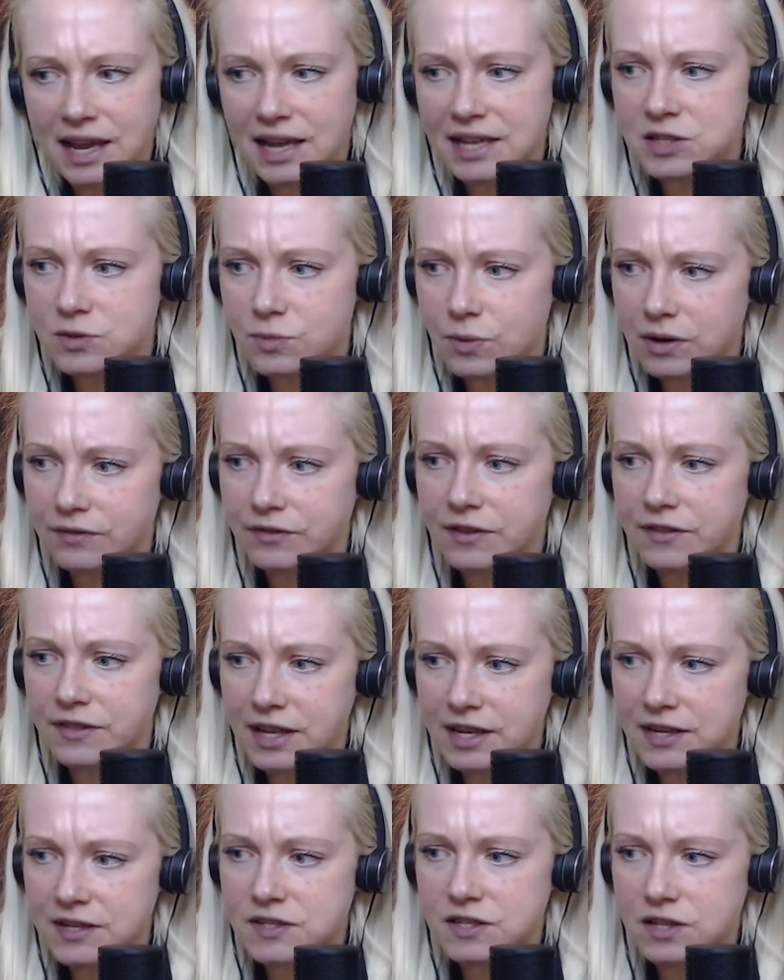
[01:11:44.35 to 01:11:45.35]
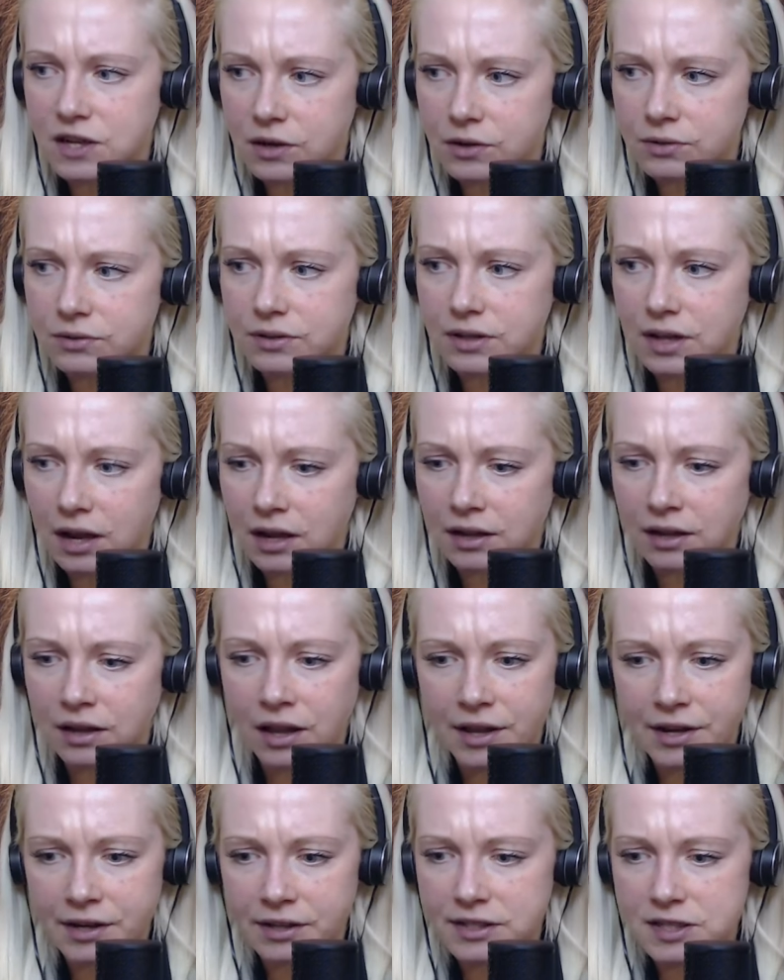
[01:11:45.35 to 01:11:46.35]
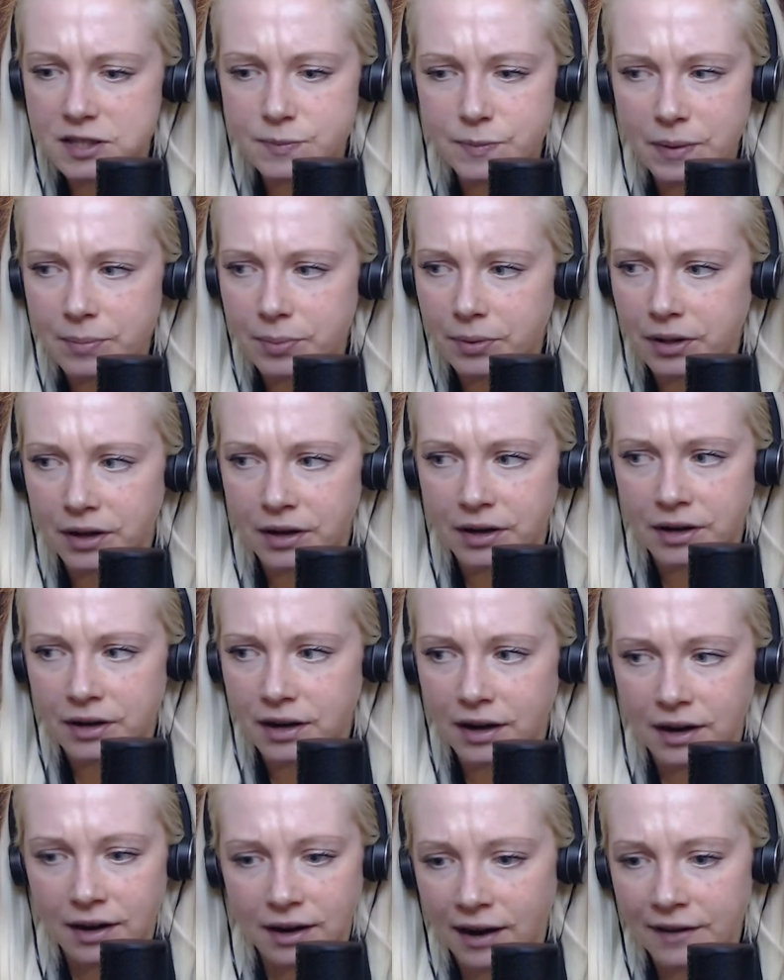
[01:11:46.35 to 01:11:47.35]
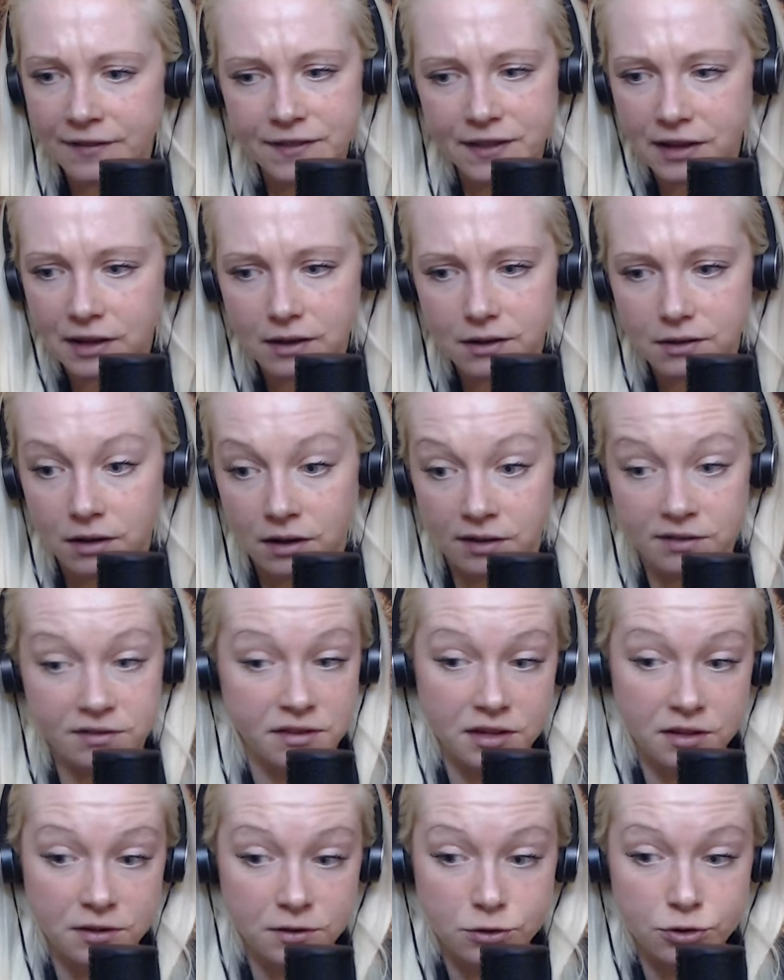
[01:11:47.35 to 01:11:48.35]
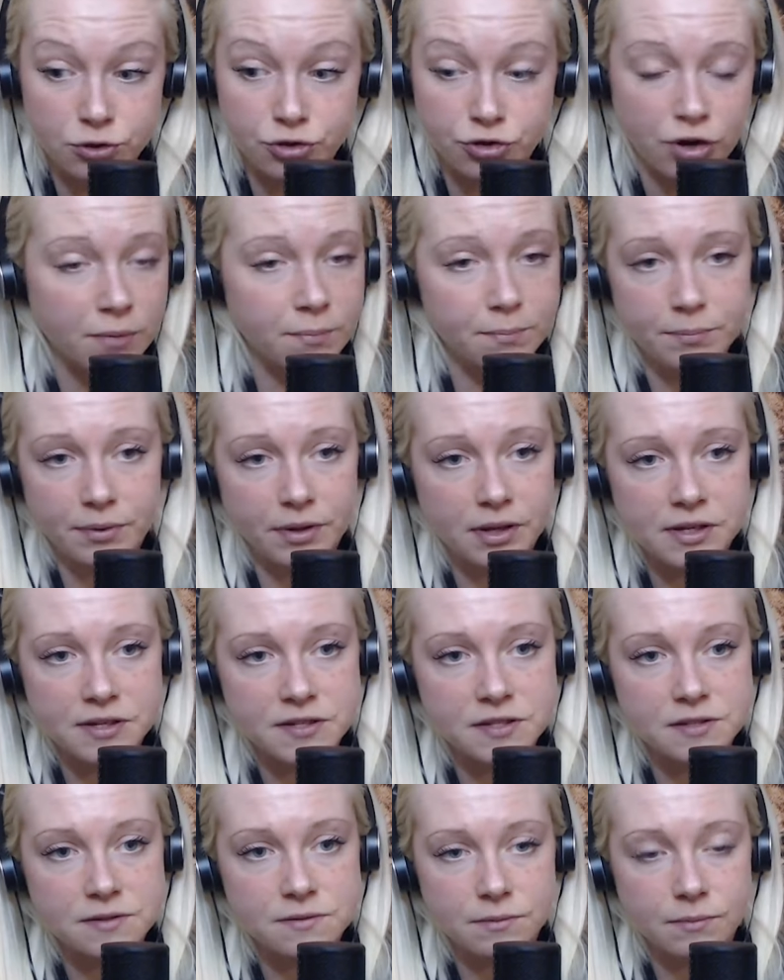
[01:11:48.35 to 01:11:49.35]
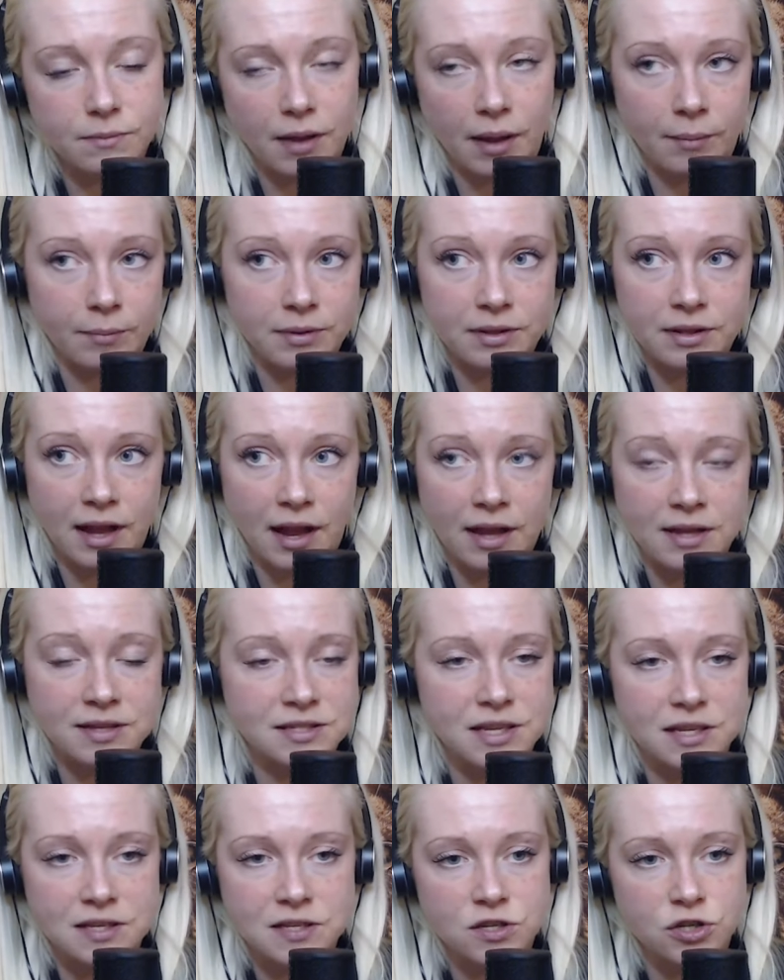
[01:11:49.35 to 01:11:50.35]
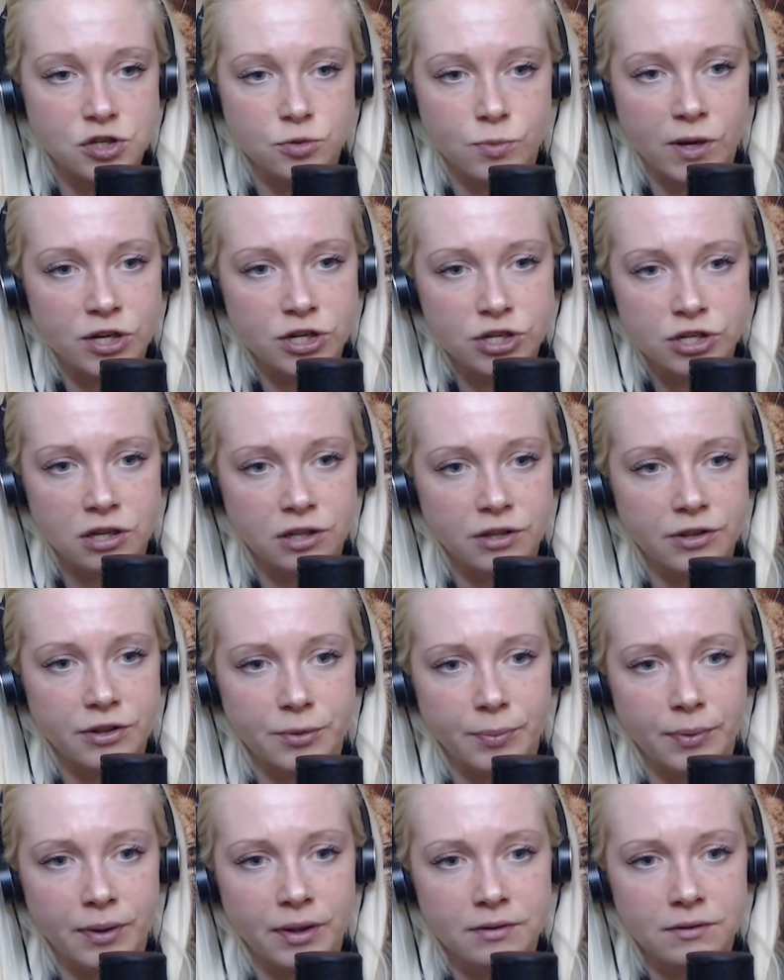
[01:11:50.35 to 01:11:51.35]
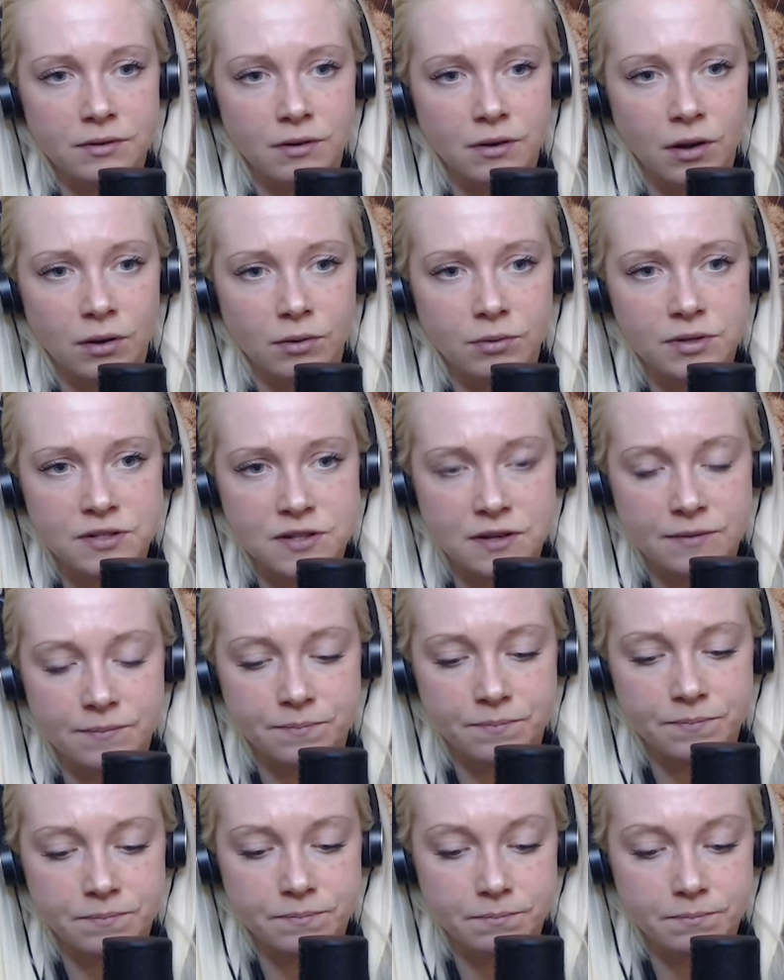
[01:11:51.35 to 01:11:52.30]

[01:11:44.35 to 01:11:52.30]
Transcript: that's one of the things you know a lot of these people are, are, i think i think trump is i mean has that situation a little bit you know he's a